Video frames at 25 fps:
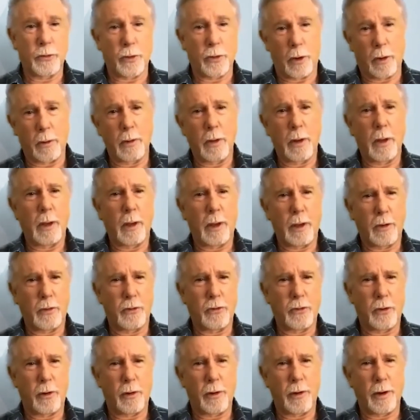So
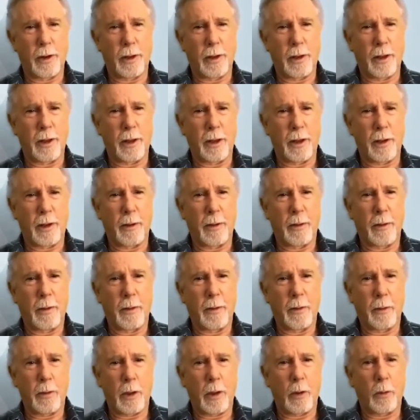it certainly
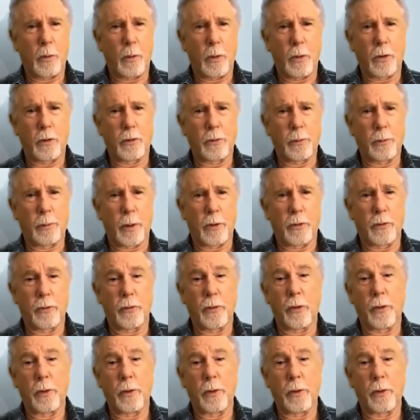it works, but it's very